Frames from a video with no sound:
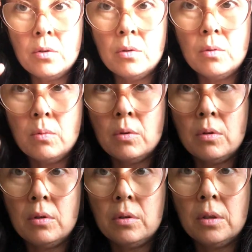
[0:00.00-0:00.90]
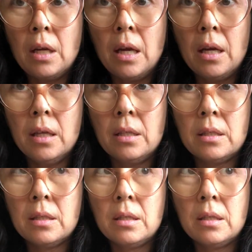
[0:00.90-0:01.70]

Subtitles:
through the world and